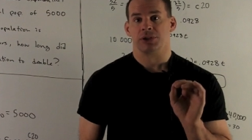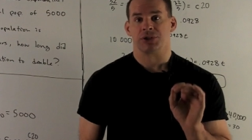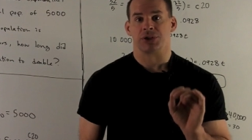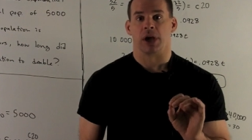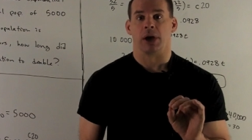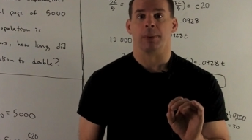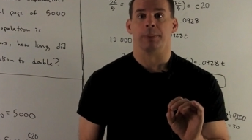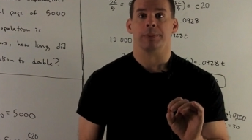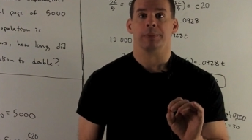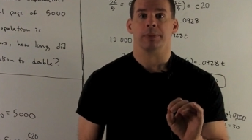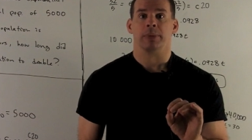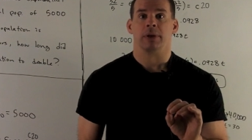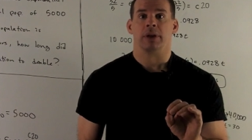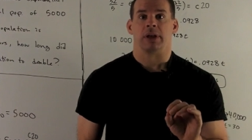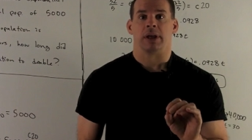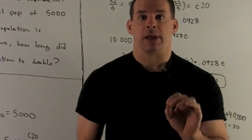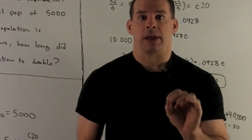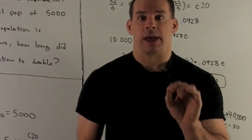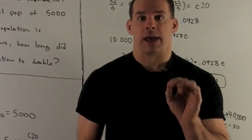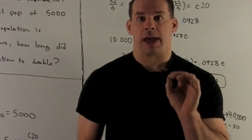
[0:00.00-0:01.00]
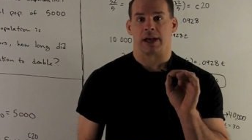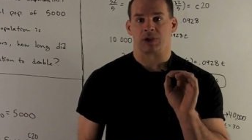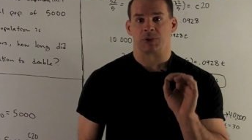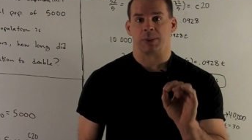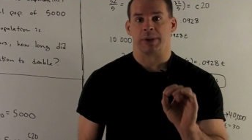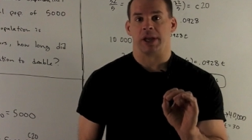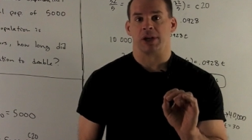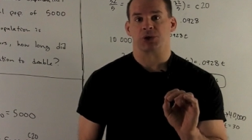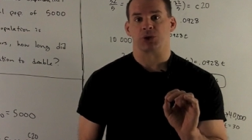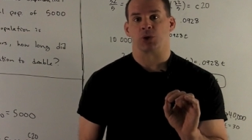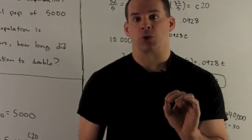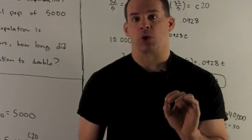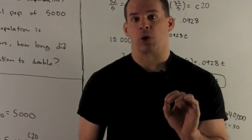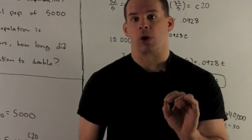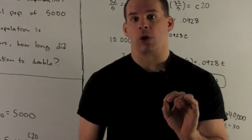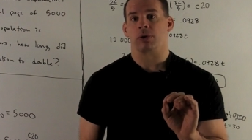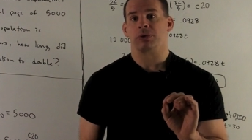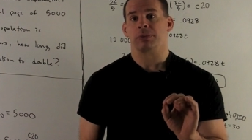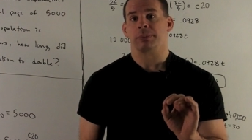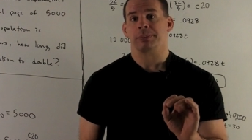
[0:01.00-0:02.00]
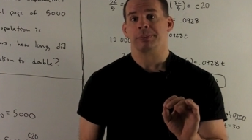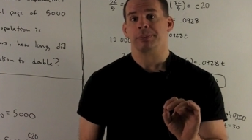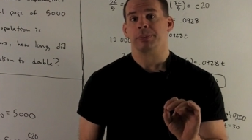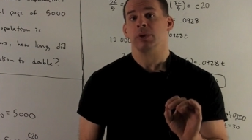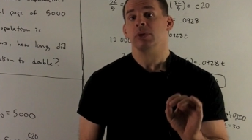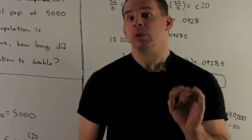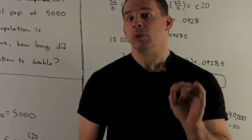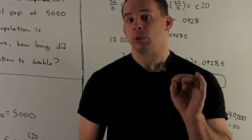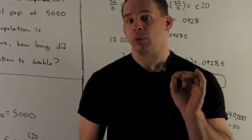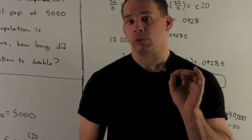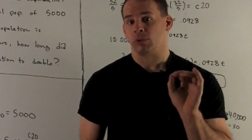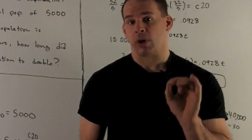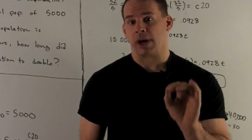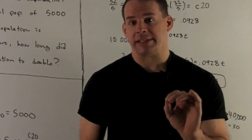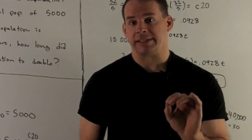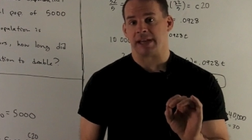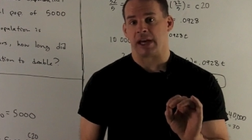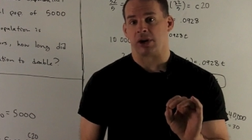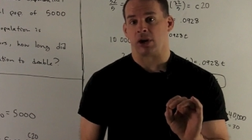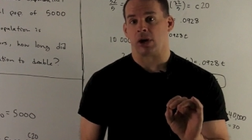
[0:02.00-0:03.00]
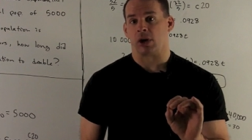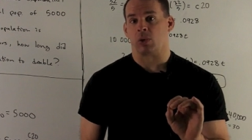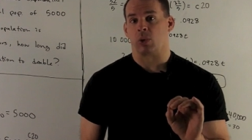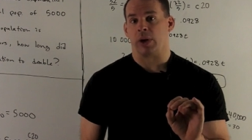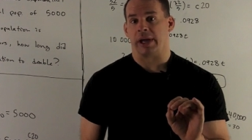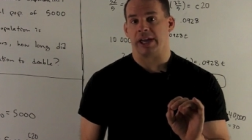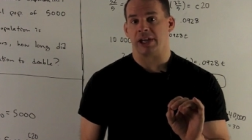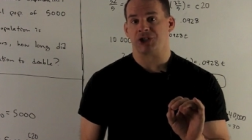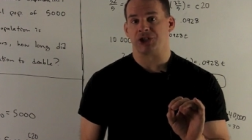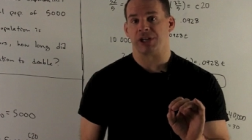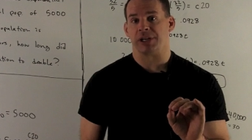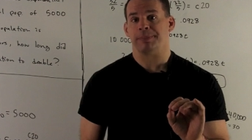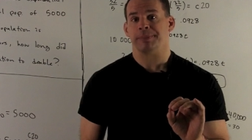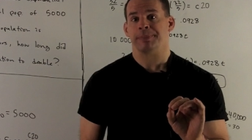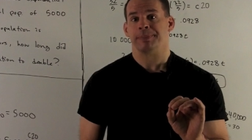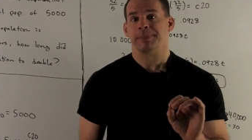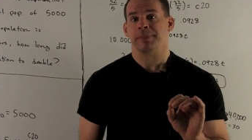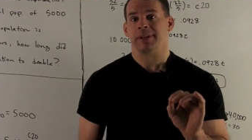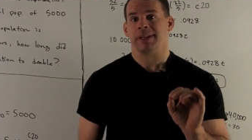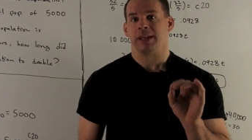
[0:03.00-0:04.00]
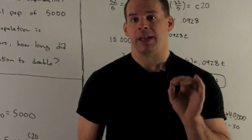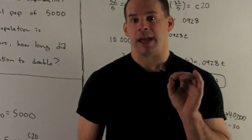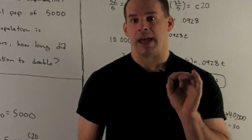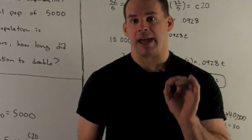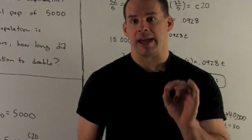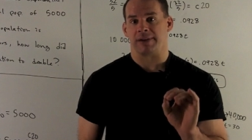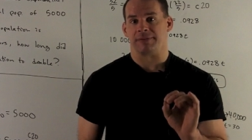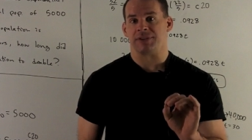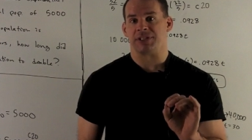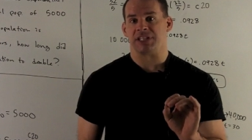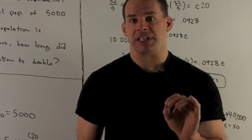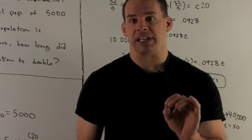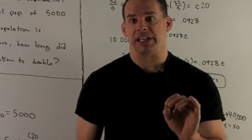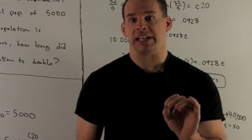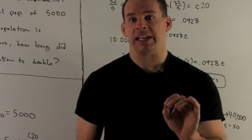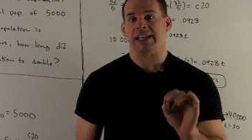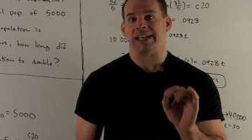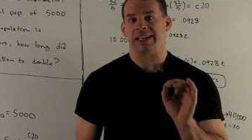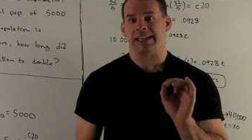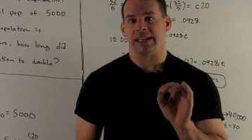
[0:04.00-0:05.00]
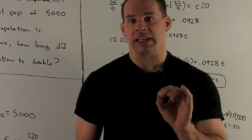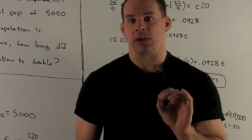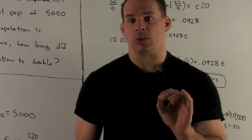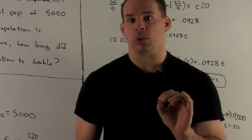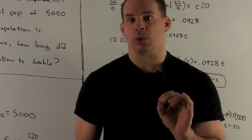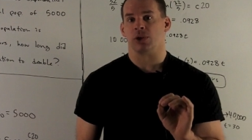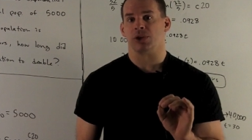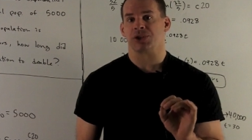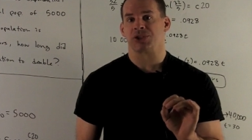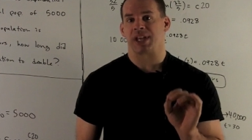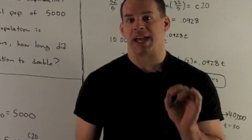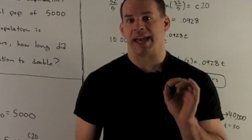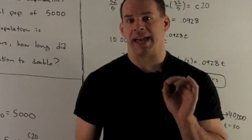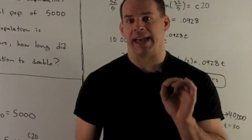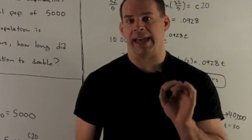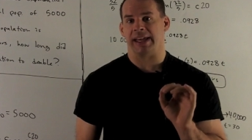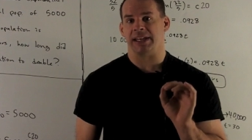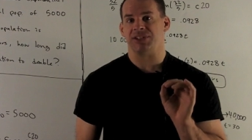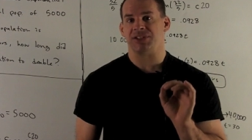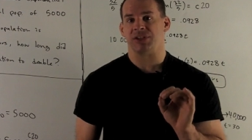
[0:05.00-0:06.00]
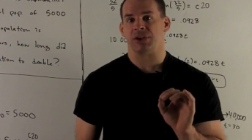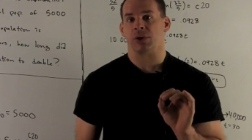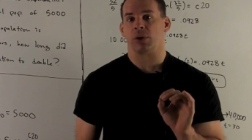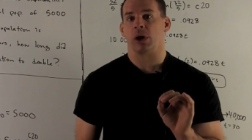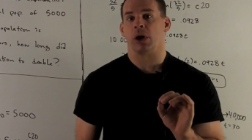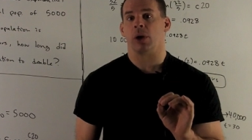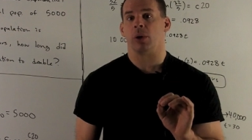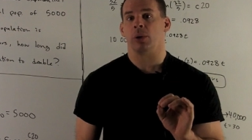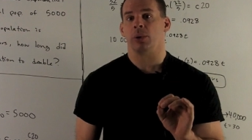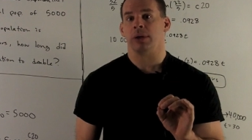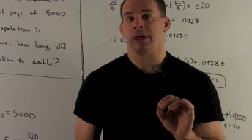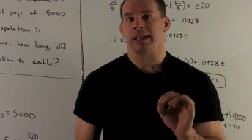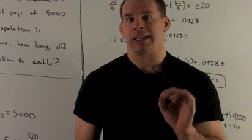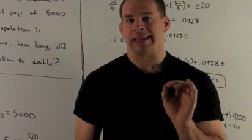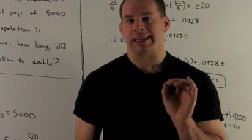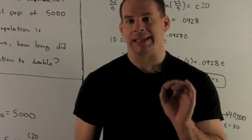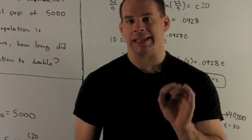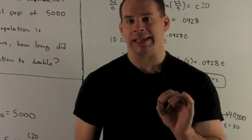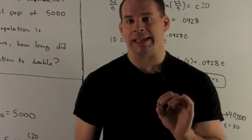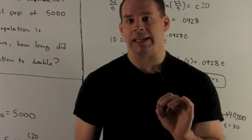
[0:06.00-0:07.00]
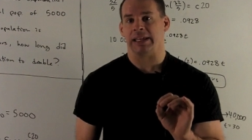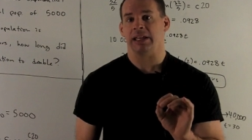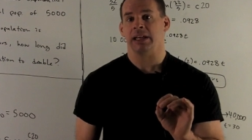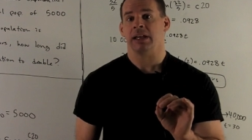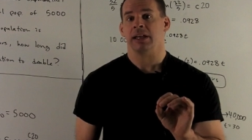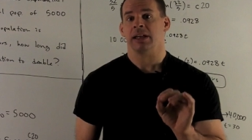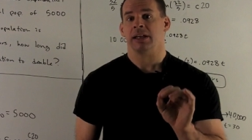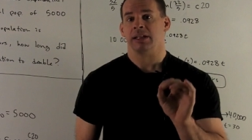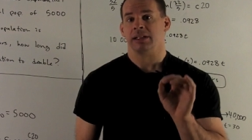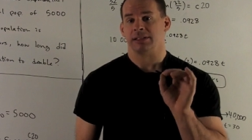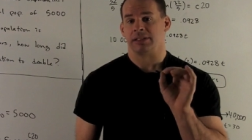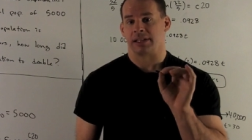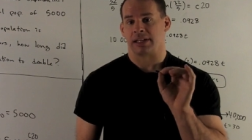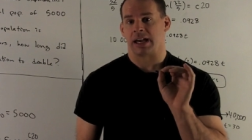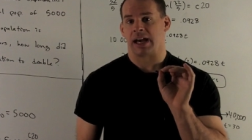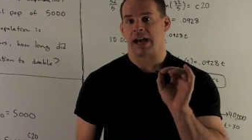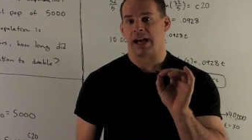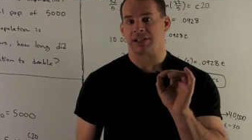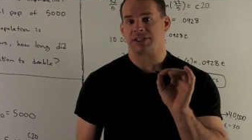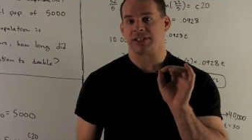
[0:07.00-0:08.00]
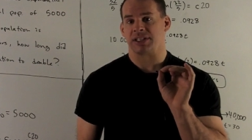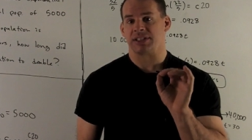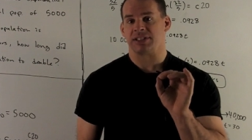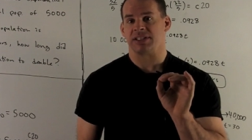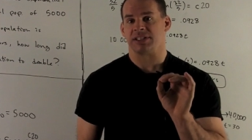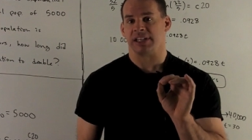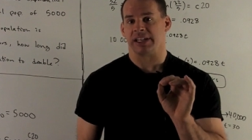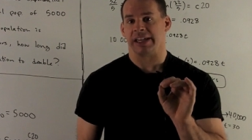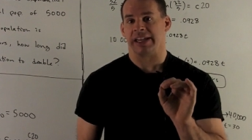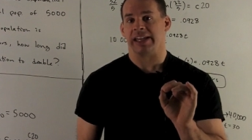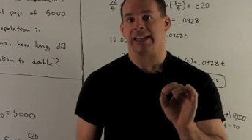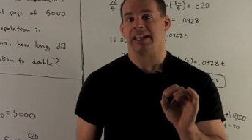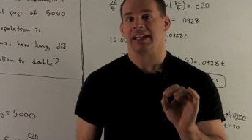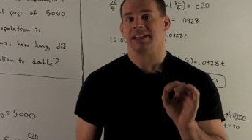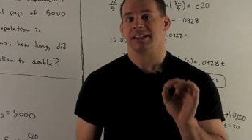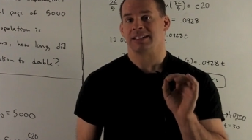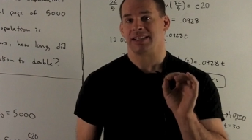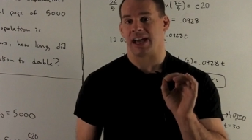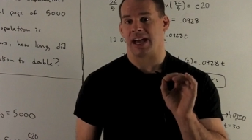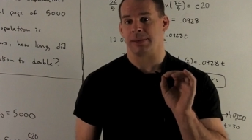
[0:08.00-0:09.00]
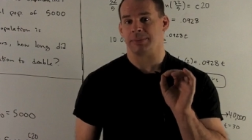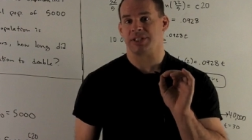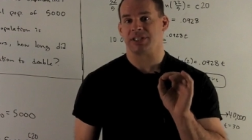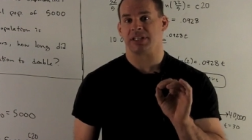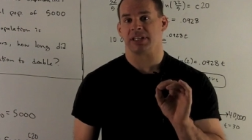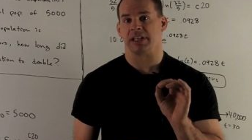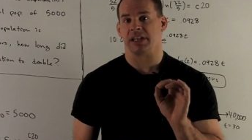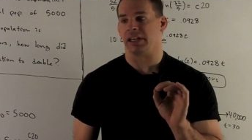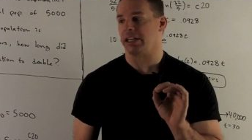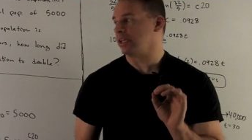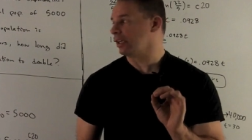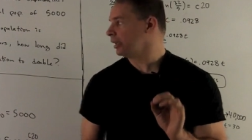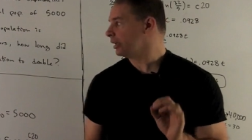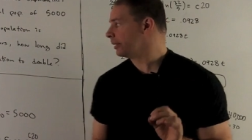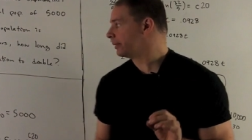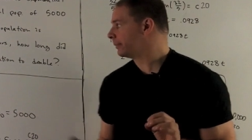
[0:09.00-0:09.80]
So, exponential growth, we write down our equation, A of t equals A0 e to the constant c times t.